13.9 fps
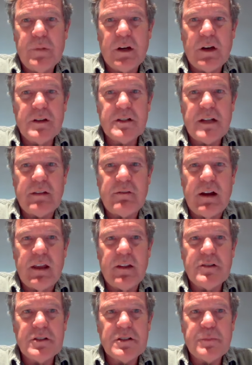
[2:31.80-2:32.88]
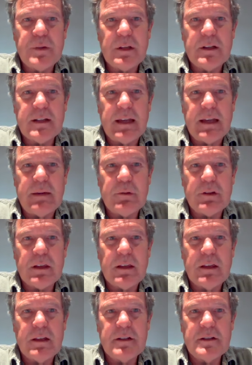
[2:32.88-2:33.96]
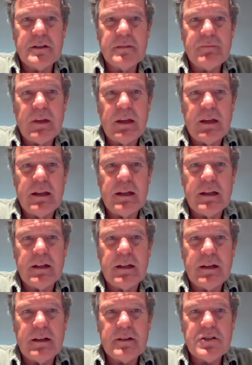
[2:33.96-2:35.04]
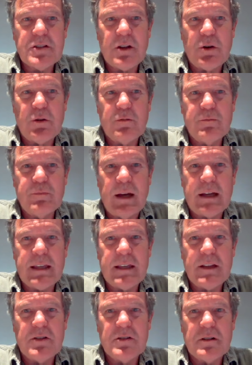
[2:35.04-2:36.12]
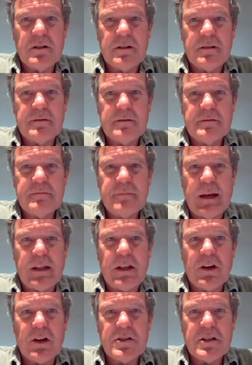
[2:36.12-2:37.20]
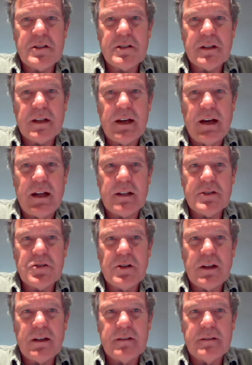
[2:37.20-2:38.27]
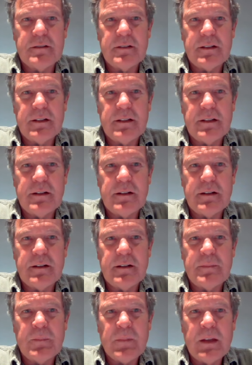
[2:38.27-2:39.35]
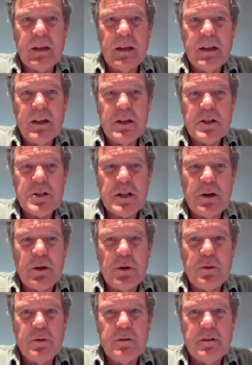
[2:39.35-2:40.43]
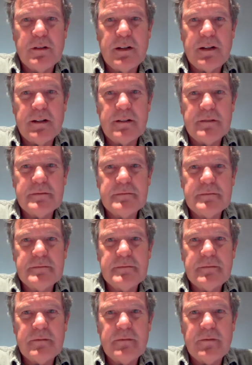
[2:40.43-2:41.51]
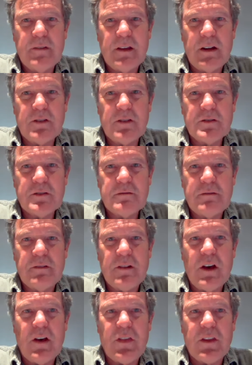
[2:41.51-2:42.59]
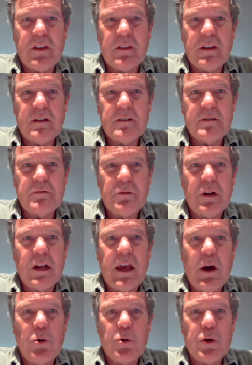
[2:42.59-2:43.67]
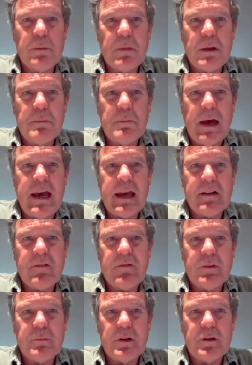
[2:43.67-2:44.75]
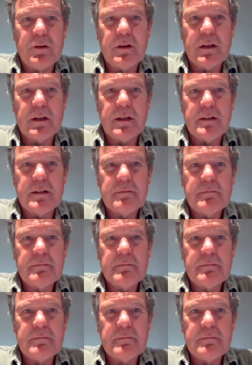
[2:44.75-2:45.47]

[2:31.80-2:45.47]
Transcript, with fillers: because I'd rather just spend the time with the kids. And uh, so my kids are, my youngest is in college now. And uh, so uh, there's nothing that's really holding me back from doing it.